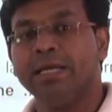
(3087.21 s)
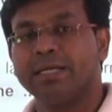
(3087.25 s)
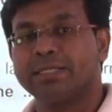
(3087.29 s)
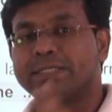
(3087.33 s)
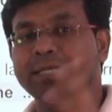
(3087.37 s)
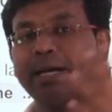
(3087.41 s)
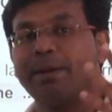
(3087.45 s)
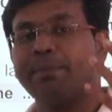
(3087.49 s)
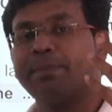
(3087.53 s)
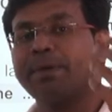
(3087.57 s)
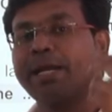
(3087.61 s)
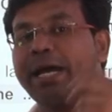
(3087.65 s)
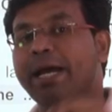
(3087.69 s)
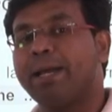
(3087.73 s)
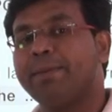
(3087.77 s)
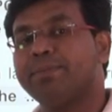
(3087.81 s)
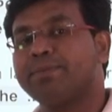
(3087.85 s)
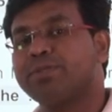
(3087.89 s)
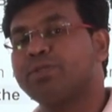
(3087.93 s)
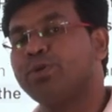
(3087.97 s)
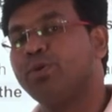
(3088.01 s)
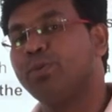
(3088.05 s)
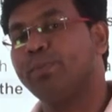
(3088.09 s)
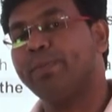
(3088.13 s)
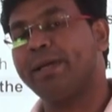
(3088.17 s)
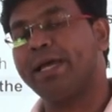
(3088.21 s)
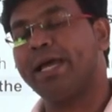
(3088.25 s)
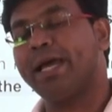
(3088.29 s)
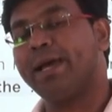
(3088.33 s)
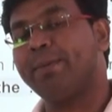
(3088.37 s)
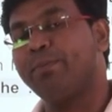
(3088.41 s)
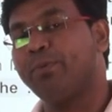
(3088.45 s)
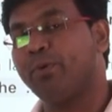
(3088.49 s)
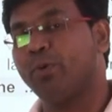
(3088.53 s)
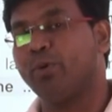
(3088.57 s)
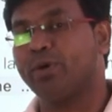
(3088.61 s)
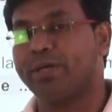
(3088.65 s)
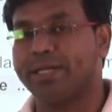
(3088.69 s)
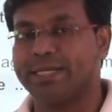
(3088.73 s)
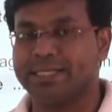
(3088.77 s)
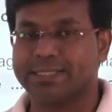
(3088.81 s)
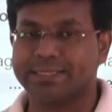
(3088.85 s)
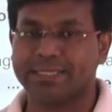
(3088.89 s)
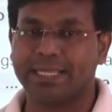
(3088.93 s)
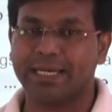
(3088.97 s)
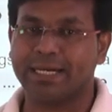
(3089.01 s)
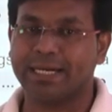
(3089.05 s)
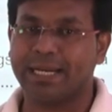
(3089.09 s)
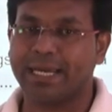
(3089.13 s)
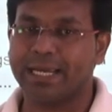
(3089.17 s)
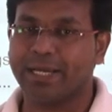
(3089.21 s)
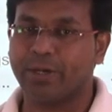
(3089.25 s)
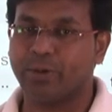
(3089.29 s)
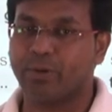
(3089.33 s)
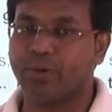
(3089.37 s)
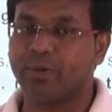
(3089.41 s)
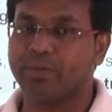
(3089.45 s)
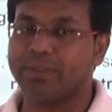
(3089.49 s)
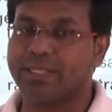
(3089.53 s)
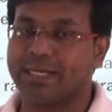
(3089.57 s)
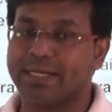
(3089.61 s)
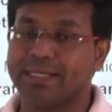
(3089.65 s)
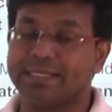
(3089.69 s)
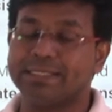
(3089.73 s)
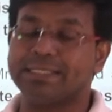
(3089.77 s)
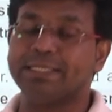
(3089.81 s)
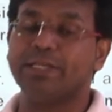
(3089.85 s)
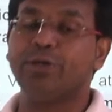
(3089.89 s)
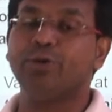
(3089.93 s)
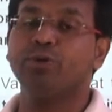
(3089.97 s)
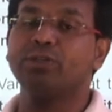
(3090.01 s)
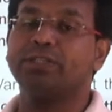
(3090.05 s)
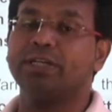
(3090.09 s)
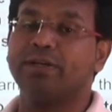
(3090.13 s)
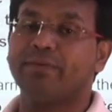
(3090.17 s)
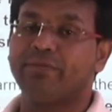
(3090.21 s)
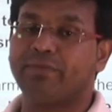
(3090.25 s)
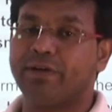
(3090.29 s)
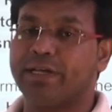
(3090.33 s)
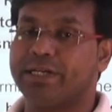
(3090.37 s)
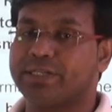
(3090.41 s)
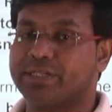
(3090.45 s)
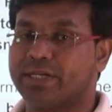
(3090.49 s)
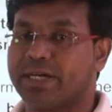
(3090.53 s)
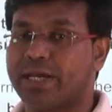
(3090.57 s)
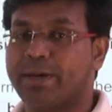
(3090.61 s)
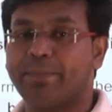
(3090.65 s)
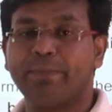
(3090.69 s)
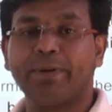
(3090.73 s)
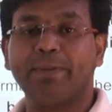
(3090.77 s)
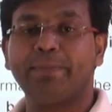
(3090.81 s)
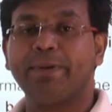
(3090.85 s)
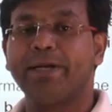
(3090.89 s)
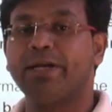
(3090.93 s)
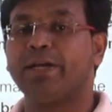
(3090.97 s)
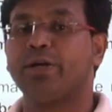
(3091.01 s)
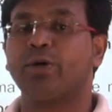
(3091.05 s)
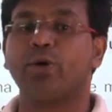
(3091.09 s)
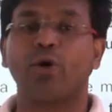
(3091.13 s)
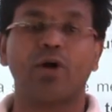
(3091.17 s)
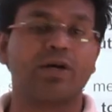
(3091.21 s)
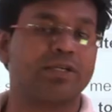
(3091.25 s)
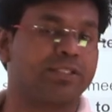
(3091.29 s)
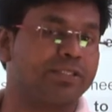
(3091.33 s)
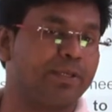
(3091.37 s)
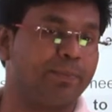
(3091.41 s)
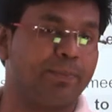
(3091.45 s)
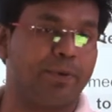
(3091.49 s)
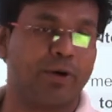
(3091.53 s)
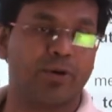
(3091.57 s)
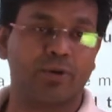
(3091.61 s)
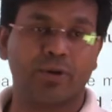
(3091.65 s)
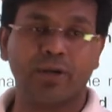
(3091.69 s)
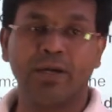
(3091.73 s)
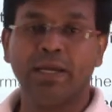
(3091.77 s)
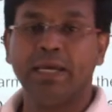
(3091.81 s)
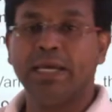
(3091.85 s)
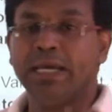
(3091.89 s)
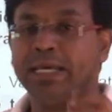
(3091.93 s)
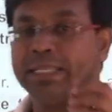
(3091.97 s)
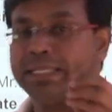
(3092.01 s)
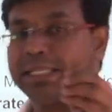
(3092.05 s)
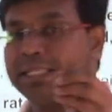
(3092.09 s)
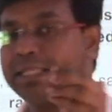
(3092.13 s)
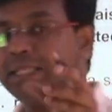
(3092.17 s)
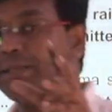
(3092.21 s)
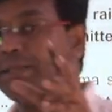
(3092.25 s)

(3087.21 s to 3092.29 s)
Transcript: Sometimes you may have noticed that there is huge inflation. Everybody talks about that